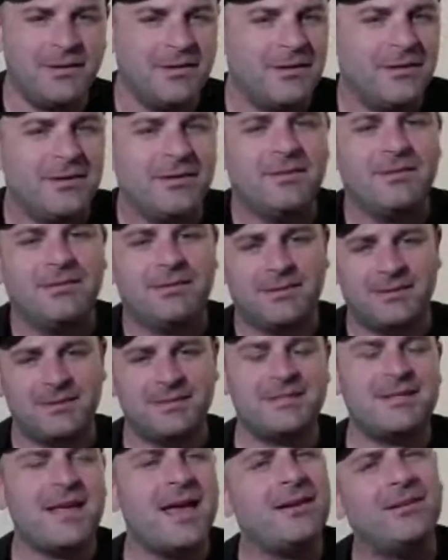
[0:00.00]
and
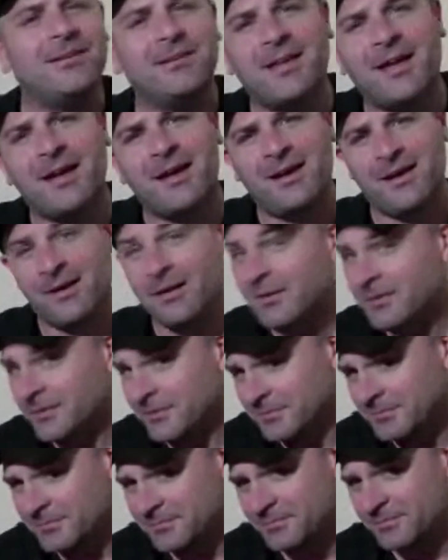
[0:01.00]
settle
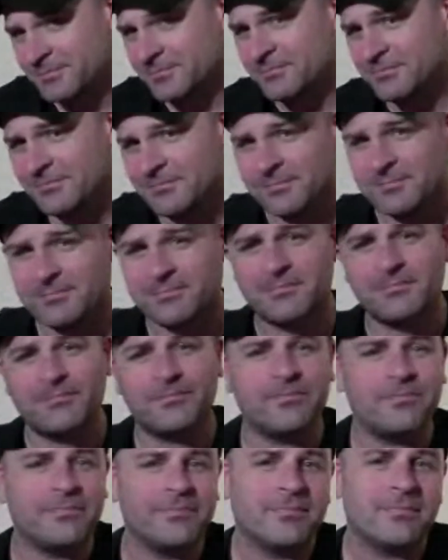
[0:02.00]
down.
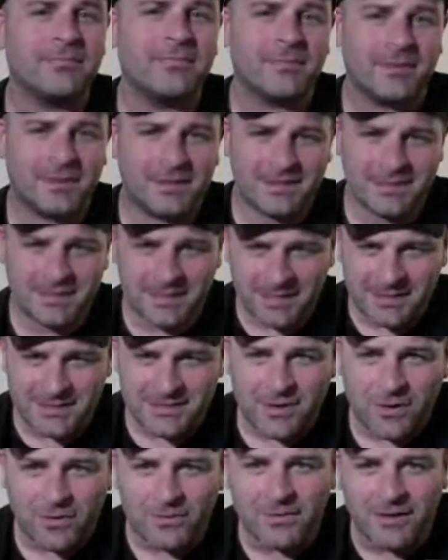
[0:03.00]
Is
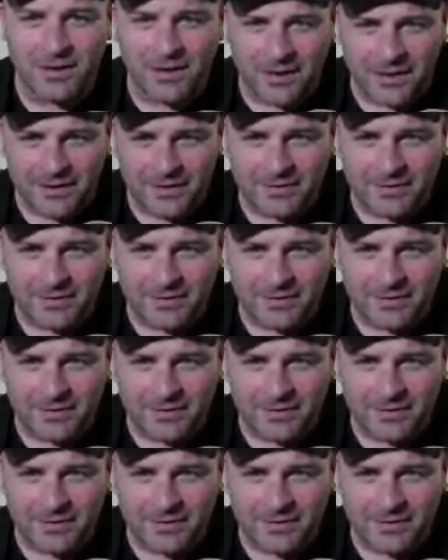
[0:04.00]
this old life,